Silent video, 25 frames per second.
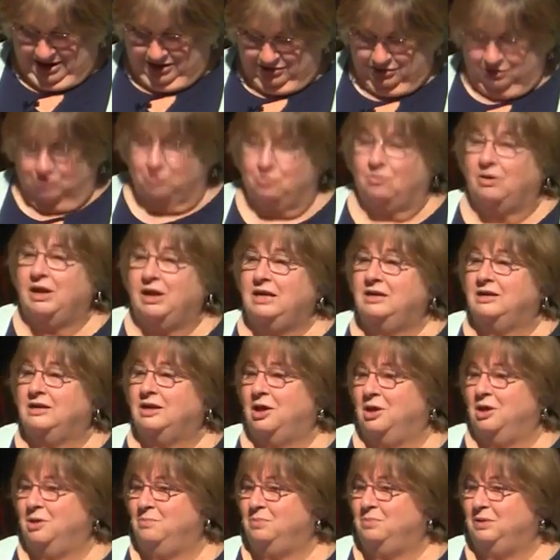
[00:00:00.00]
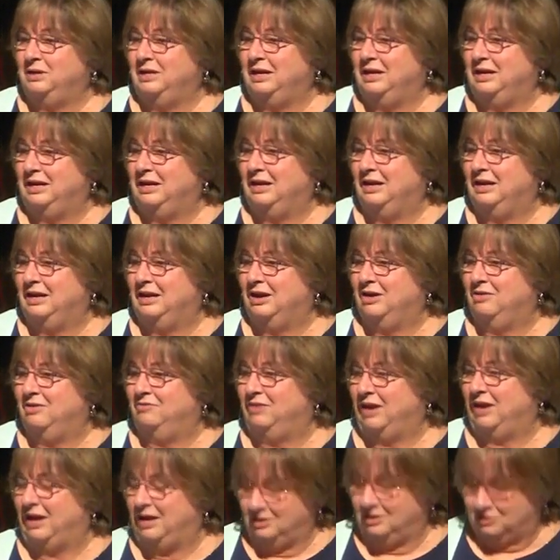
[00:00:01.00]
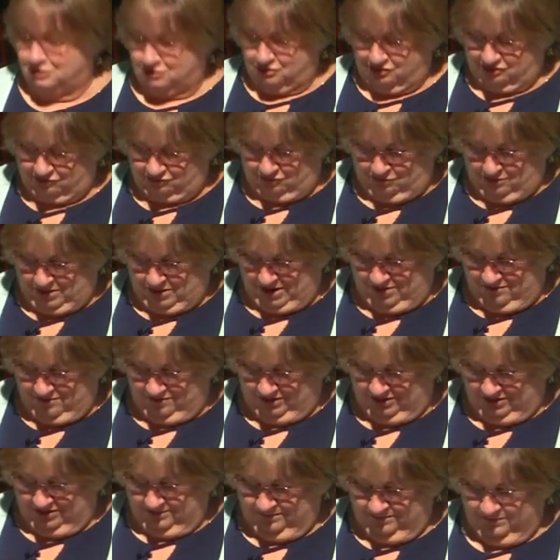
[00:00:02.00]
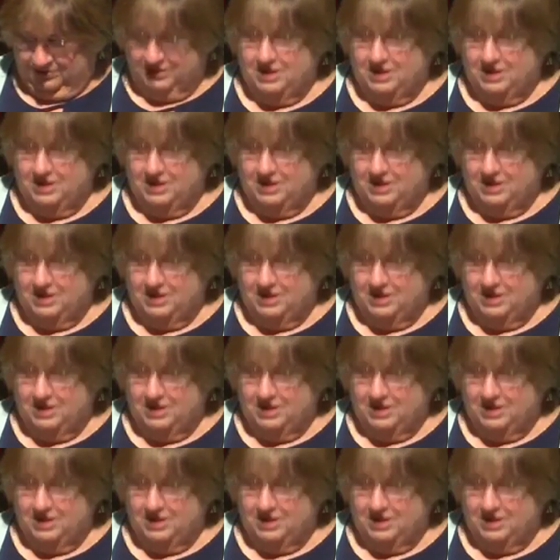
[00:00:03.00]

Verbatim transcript: the great company of angels from heaven